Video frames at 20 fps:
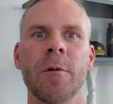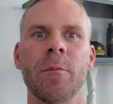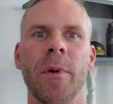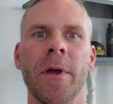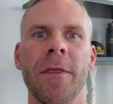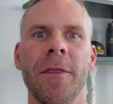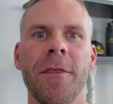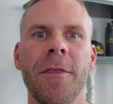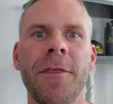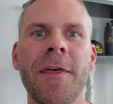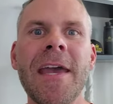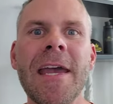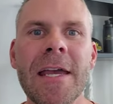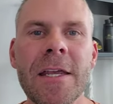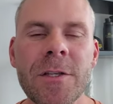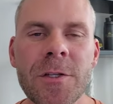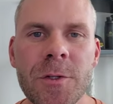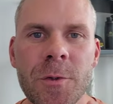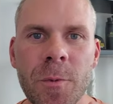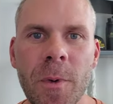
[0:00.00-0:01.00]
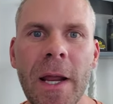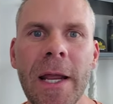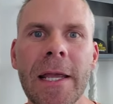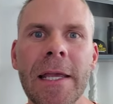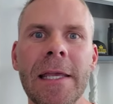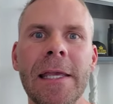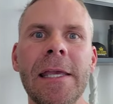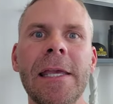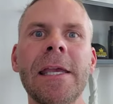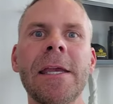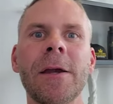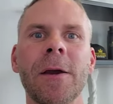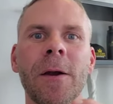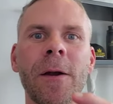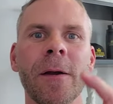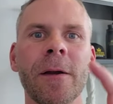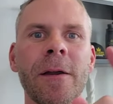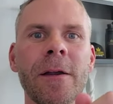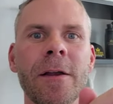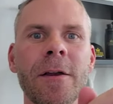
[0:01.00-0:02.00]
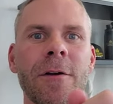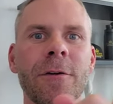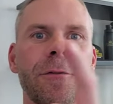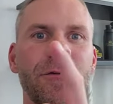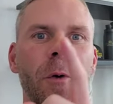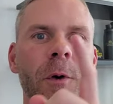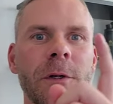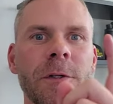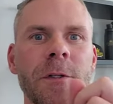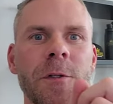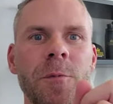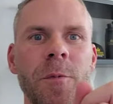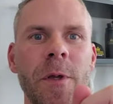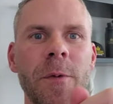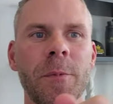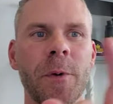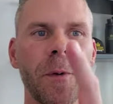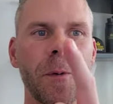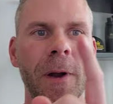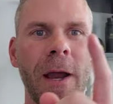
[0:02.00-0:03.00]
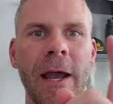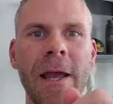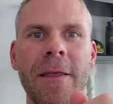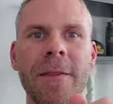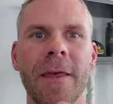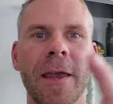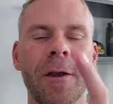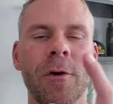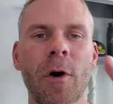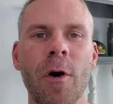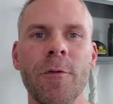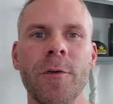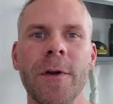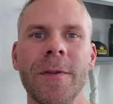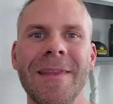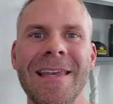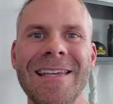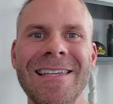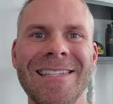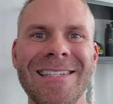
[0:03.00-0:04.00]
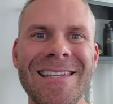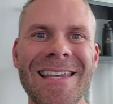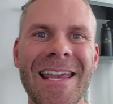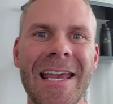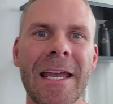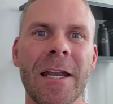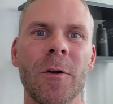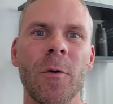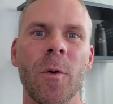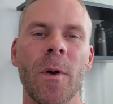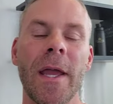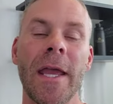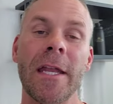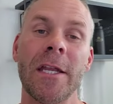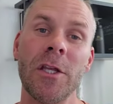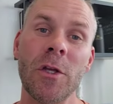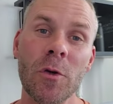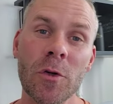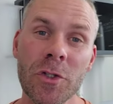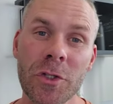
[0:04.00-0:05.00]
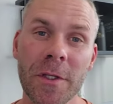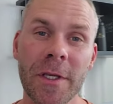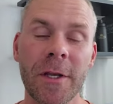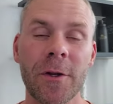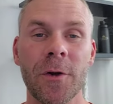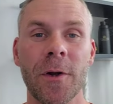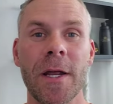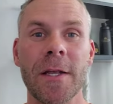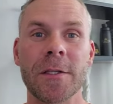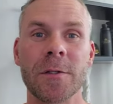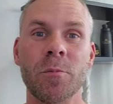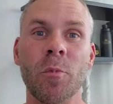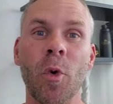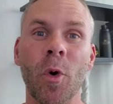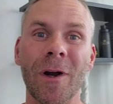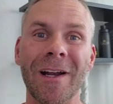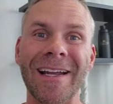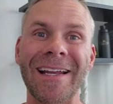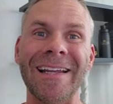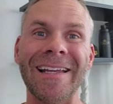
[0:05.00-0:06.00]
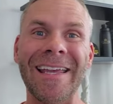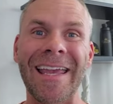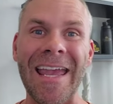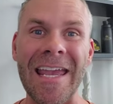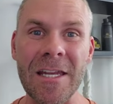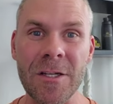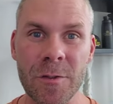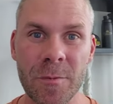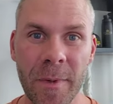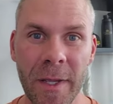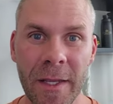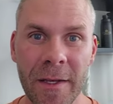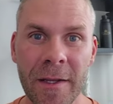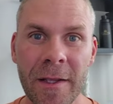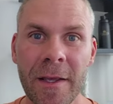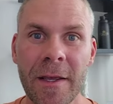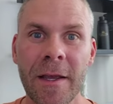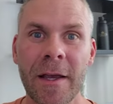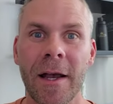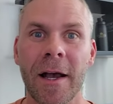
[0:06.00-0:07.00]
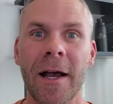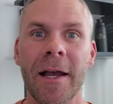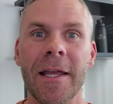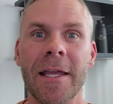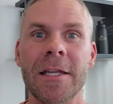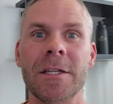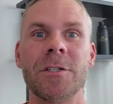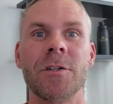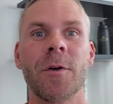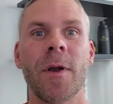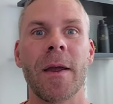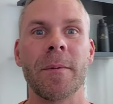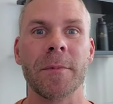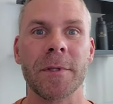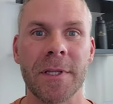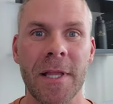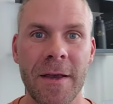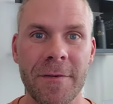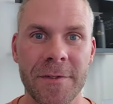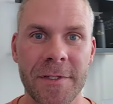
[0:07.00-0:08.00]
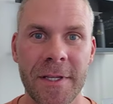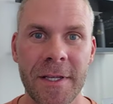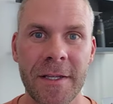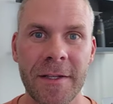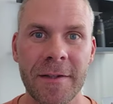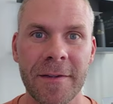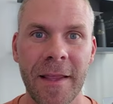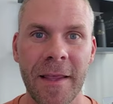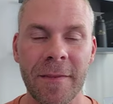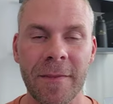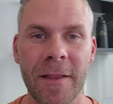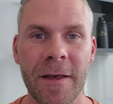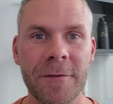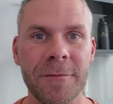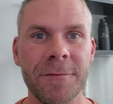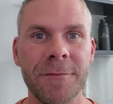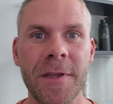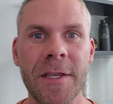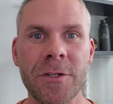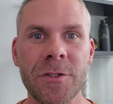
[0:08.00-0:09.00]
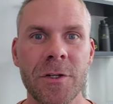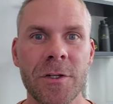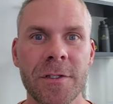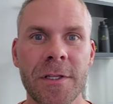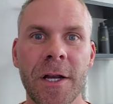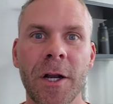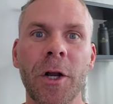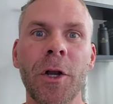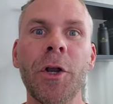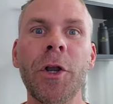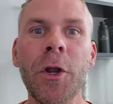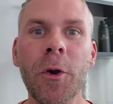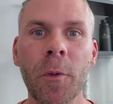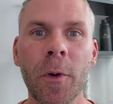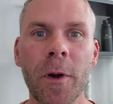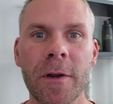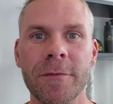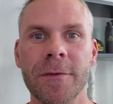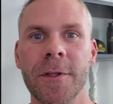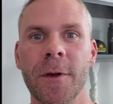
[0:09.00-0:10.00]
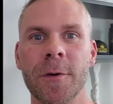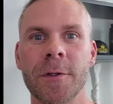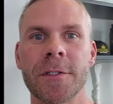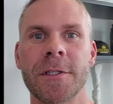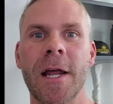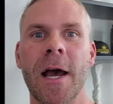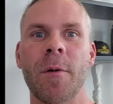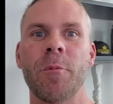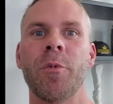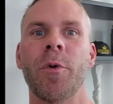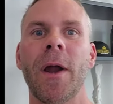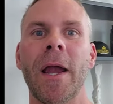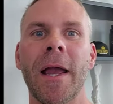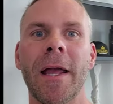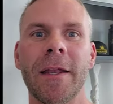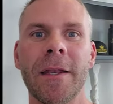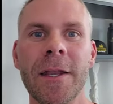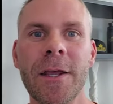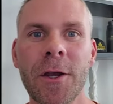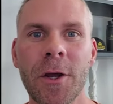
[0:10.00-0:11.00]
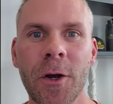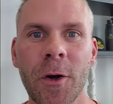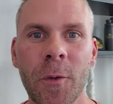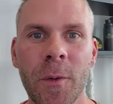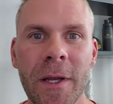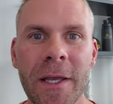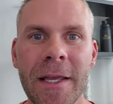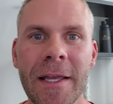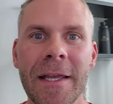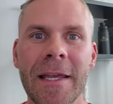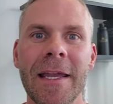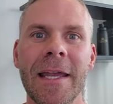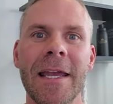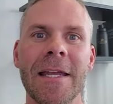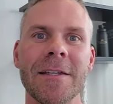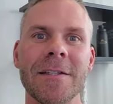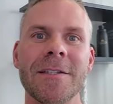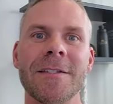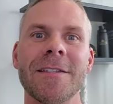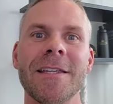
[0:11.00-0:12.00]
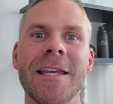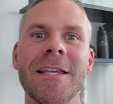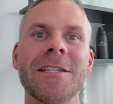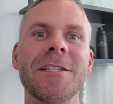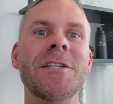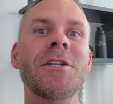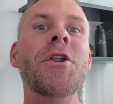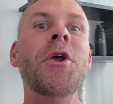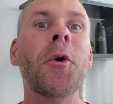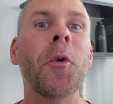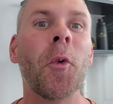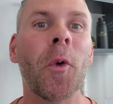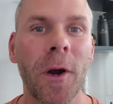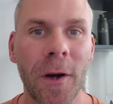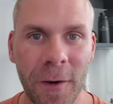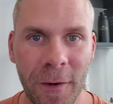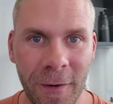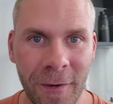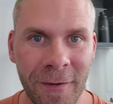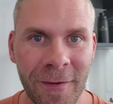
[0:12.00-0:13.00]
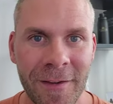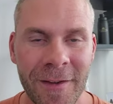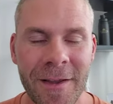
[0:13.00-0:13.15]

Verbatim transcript: But this right here forces people, right? They go over and they see it. It usually creates more engagement. Uh, Instagram loves it. They love features that are newer, even though it's not brand new. It's, it's newer.